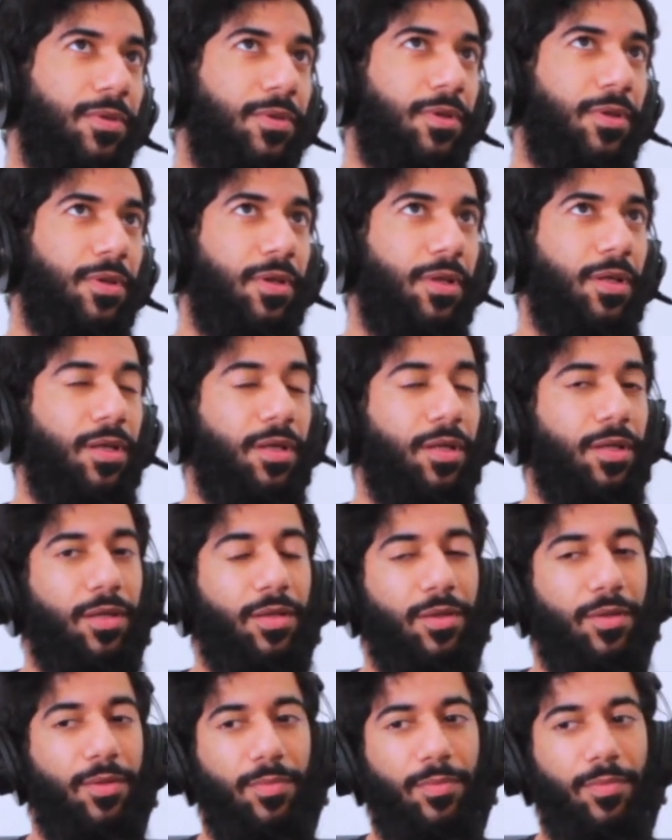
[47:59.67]

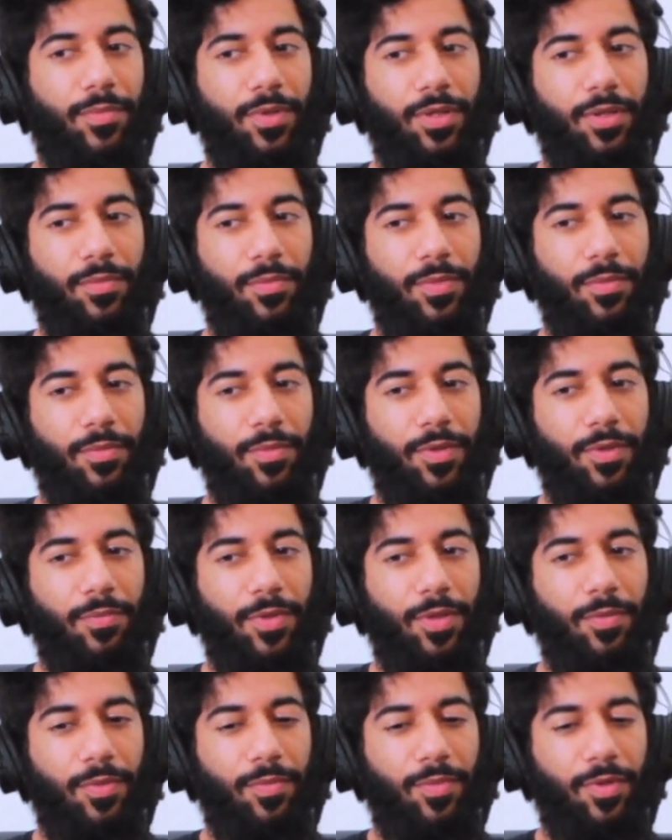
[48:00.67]
Um, um, um,
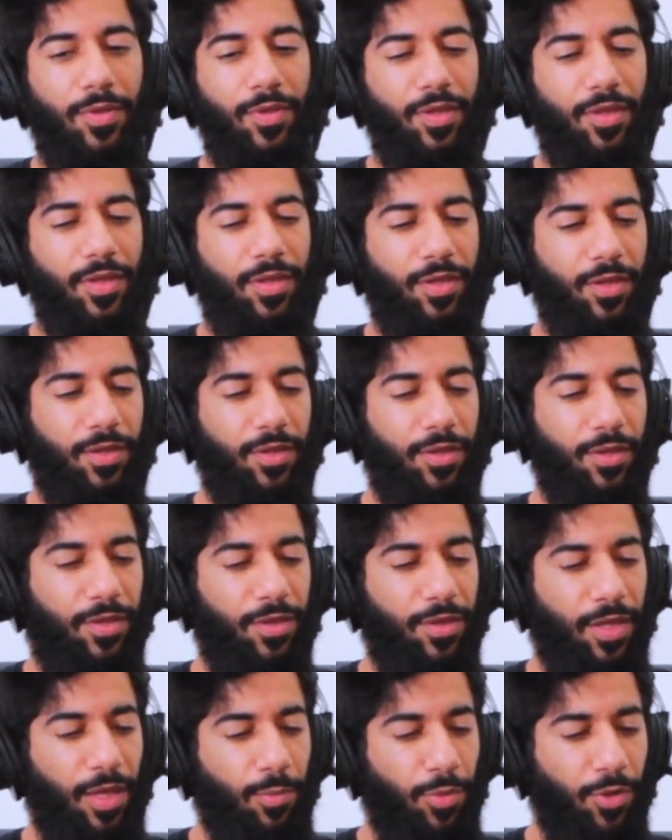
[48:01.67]
um, uh,
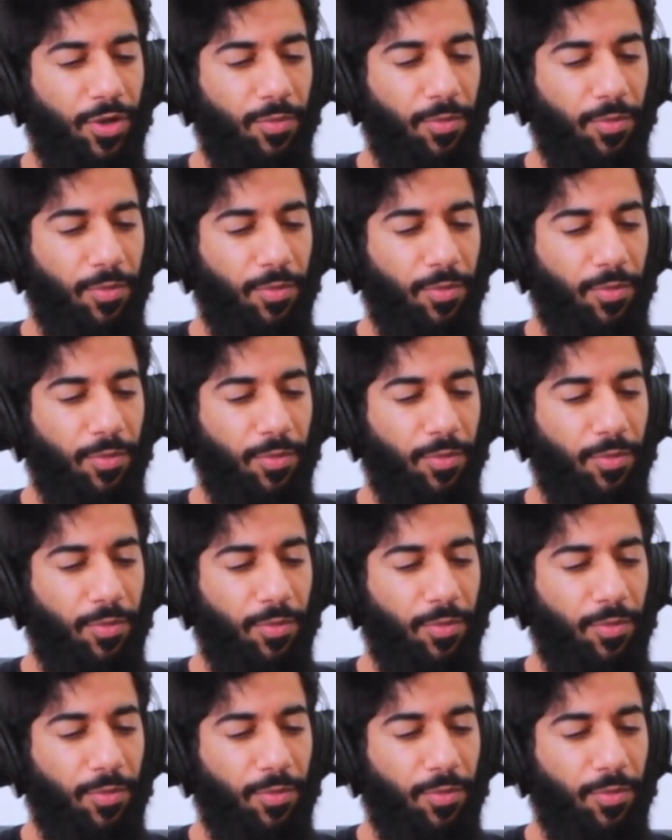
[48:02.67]
that book